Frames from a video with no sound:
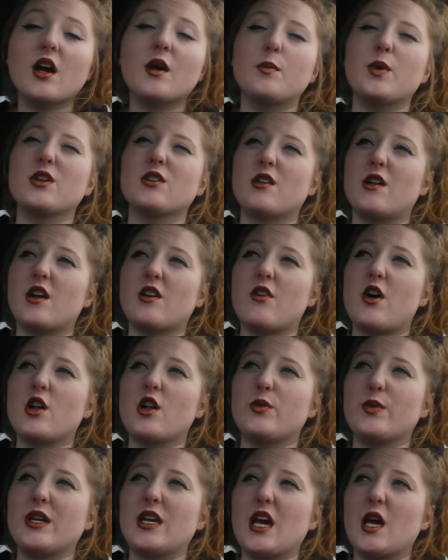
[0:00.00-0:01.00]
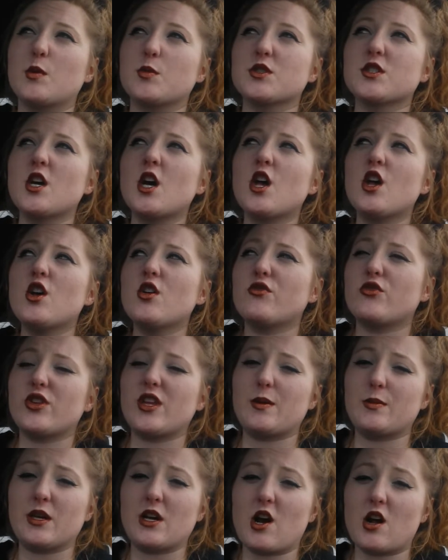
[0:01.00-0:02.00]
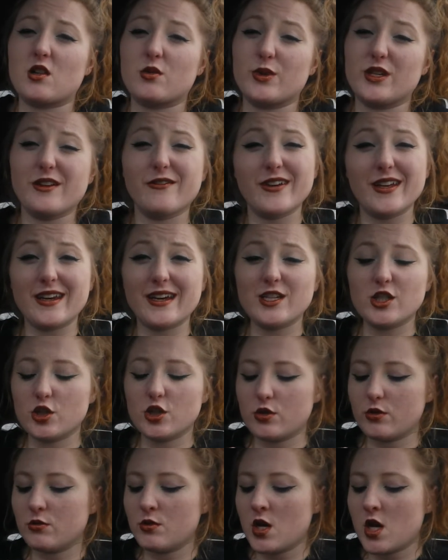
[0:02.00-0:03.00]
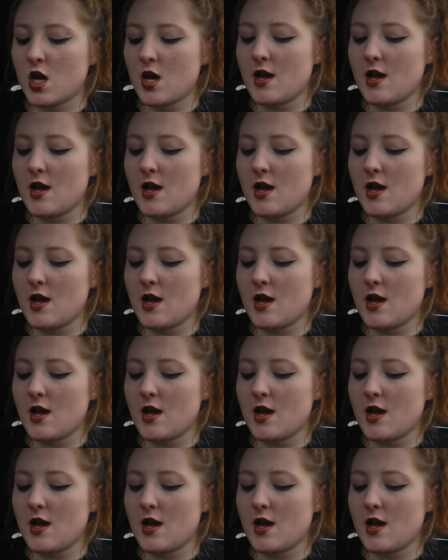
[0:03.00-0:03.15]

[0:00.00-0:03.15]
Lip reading: I build a lot of Halloween games for that big Halloween event I do.